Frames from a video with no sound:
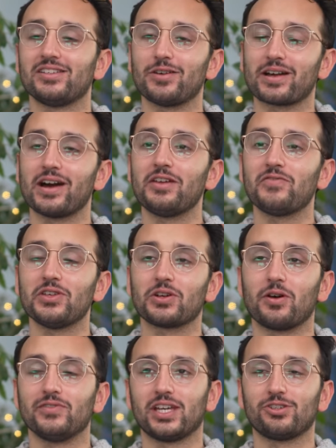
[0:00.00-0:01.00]
So I kind of view the
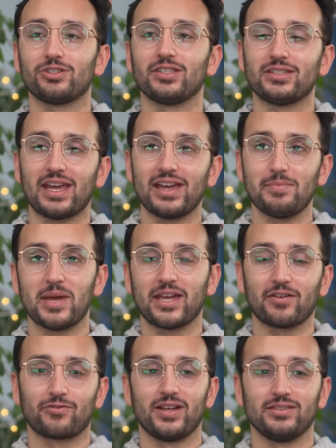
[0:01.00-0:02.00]
conversations as A,
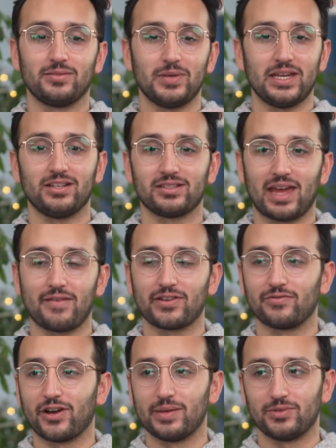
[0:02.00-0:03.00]
making friends, B, just
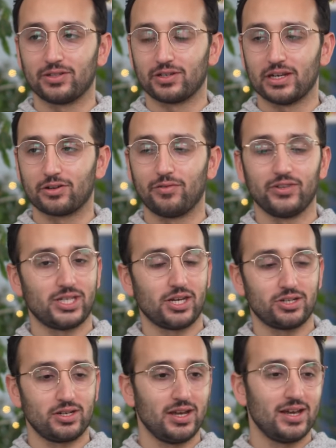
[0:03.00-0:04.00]
having vibes in a
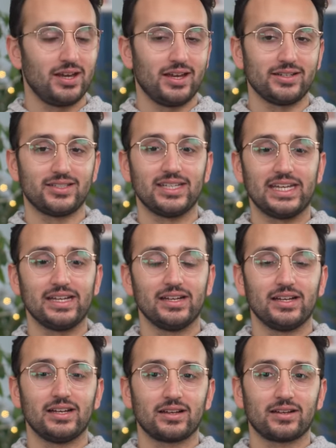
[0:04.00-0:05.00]
conversation, and C,